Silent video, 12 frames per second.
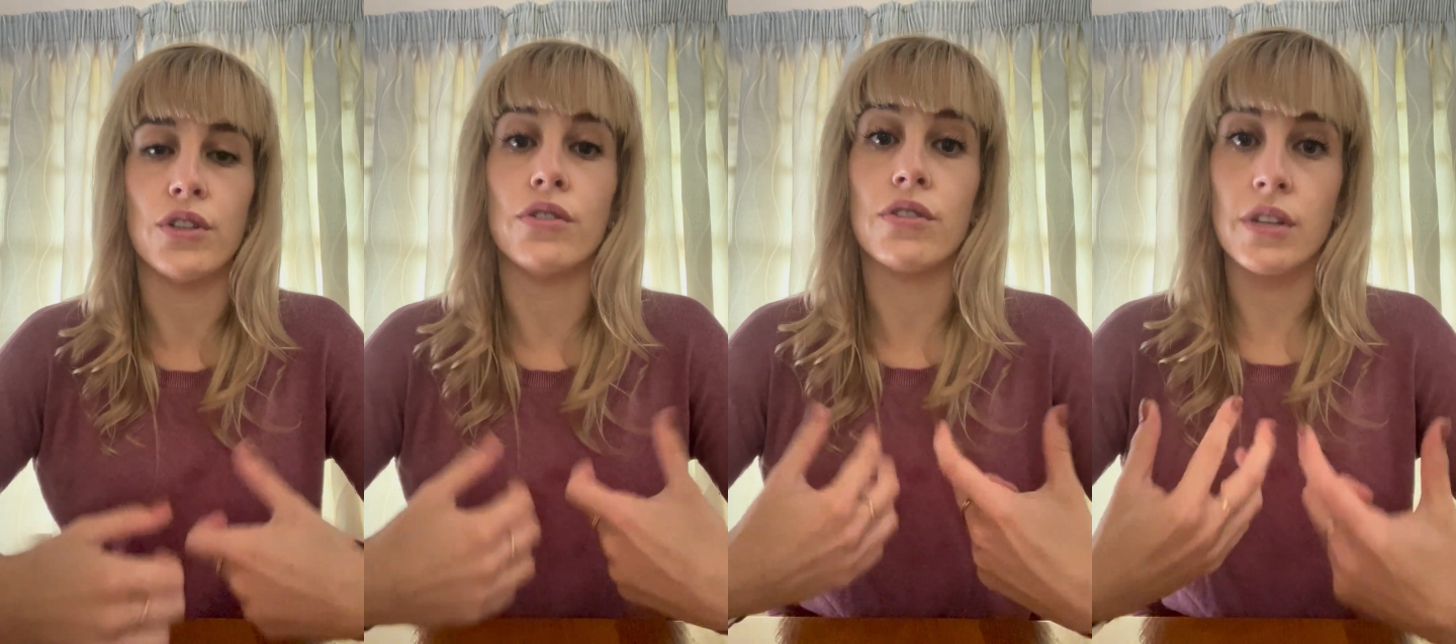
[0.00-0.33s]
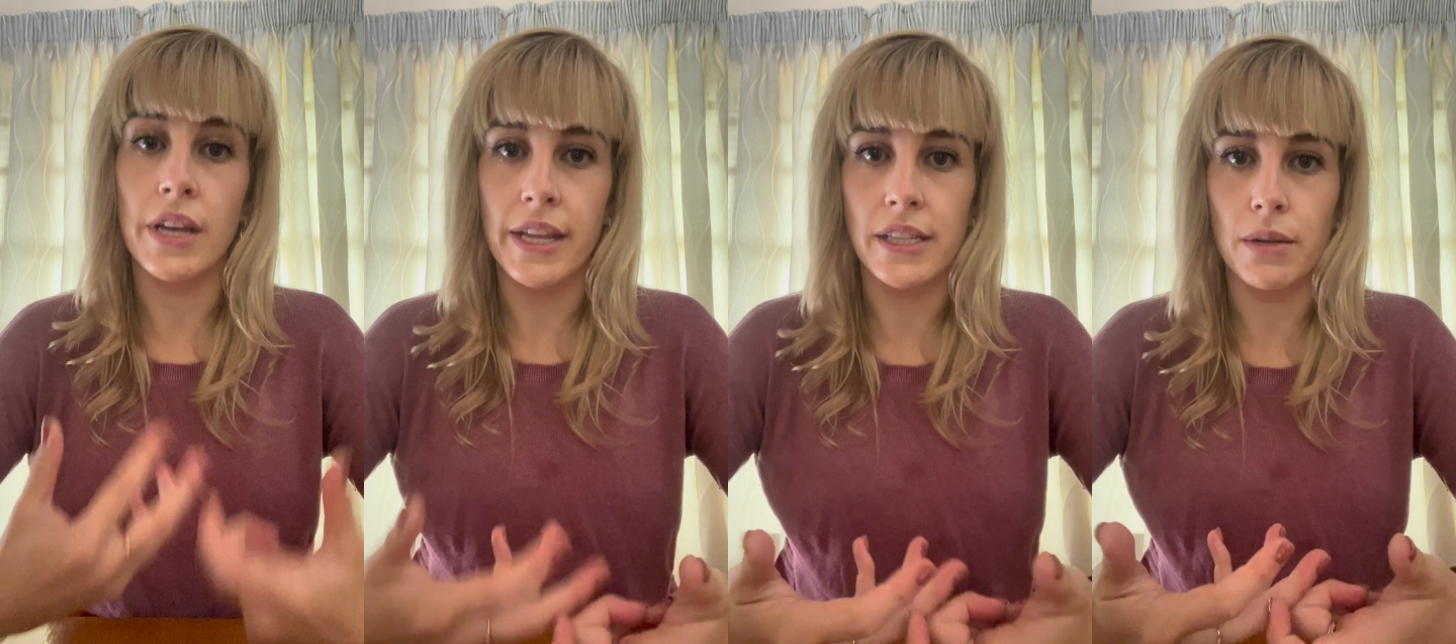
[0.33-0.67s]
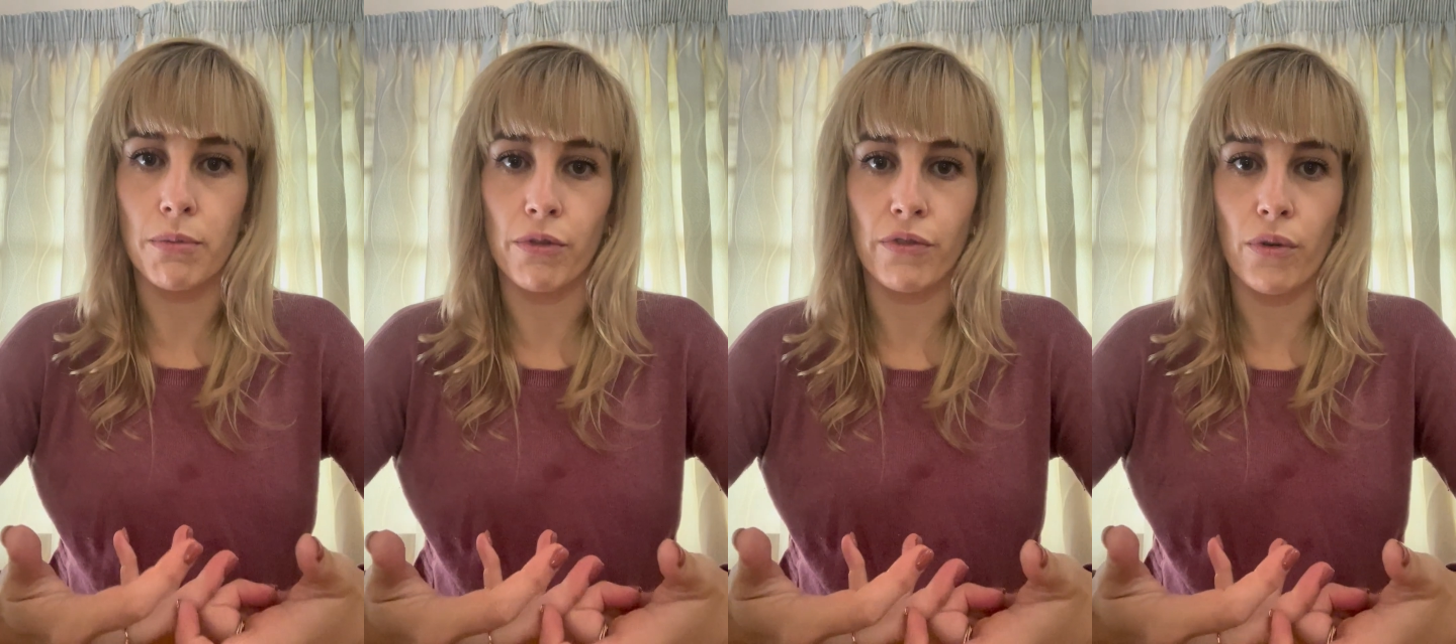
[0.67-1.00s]
used to
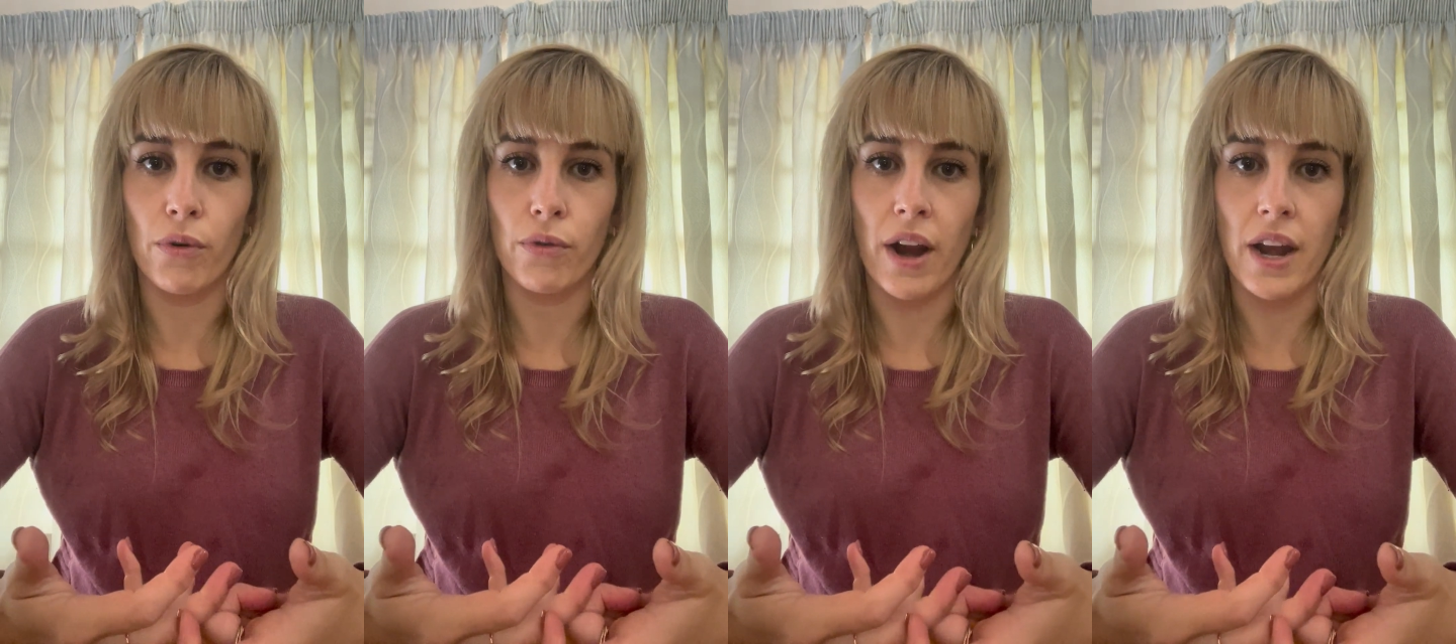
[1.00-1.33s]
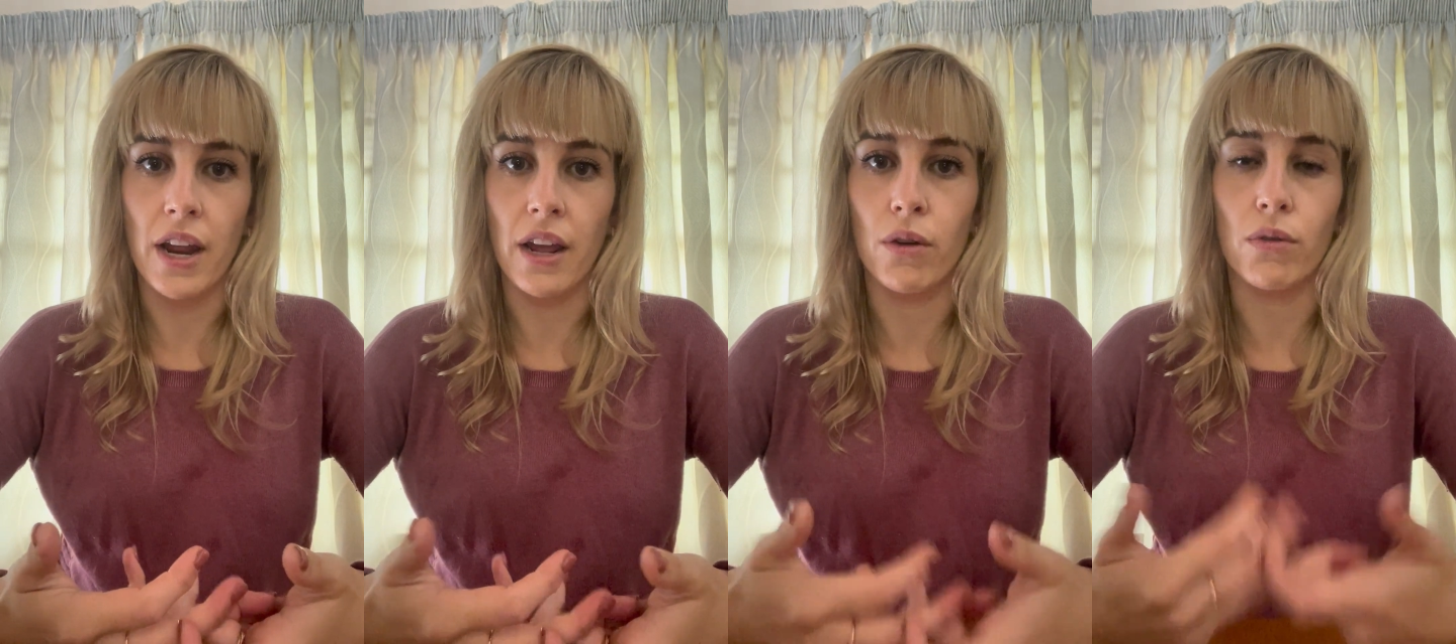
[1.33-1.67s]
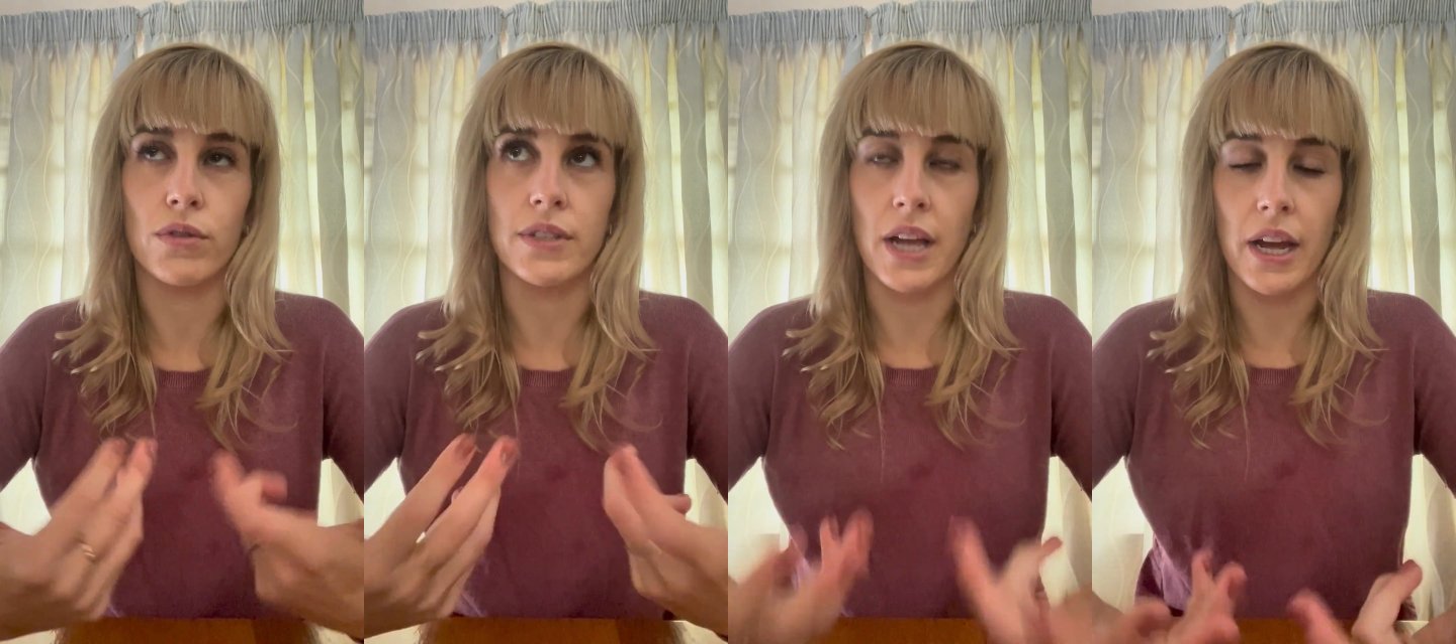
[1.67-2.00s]
eating before running
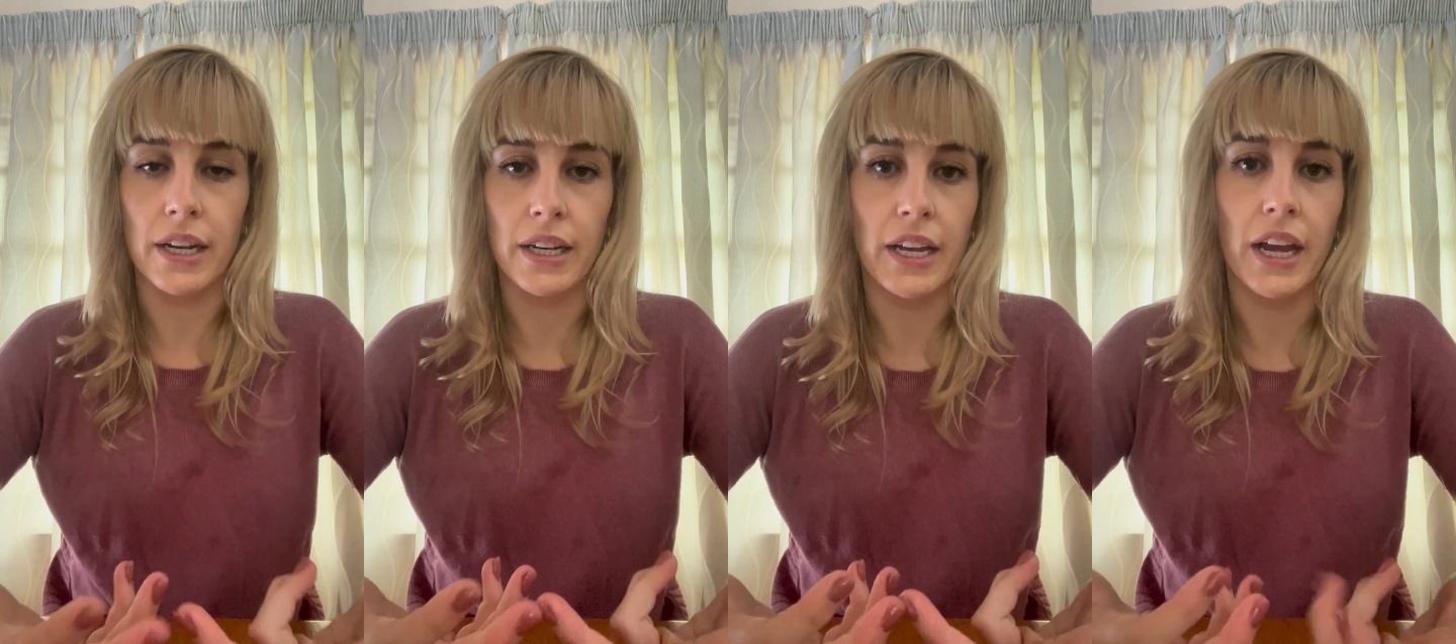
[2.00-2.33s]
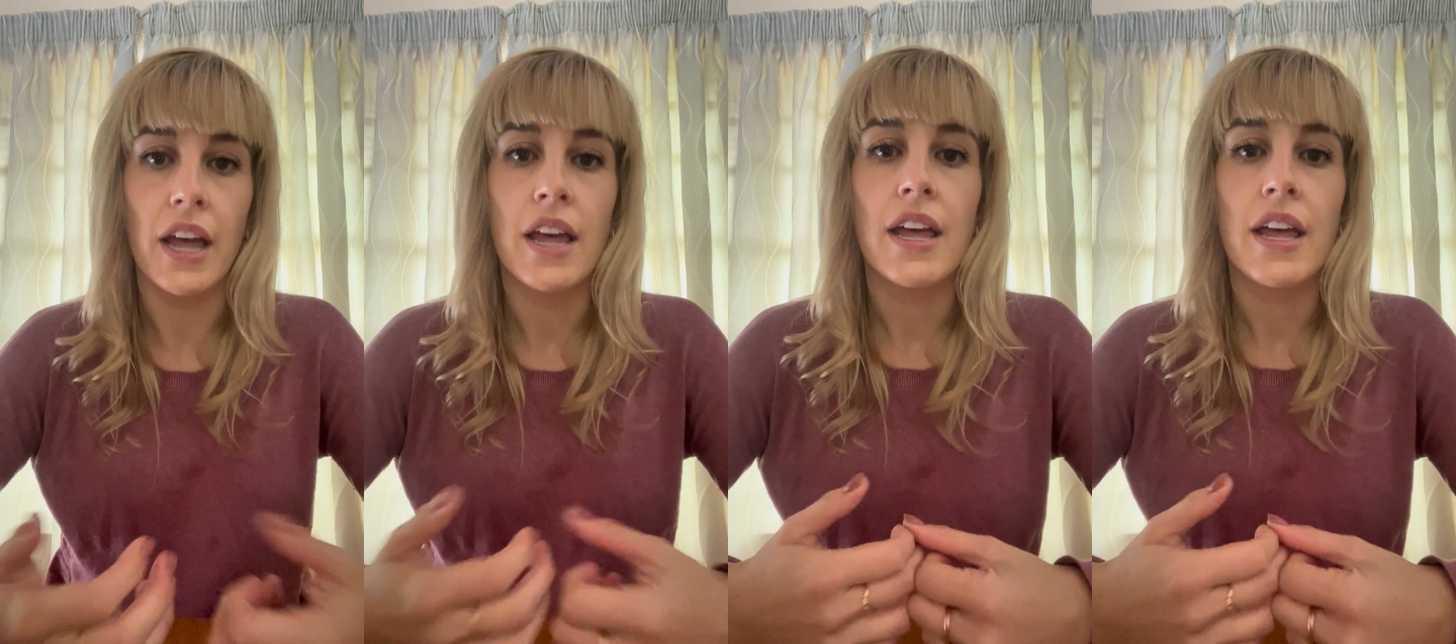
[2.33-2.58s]
or cycling,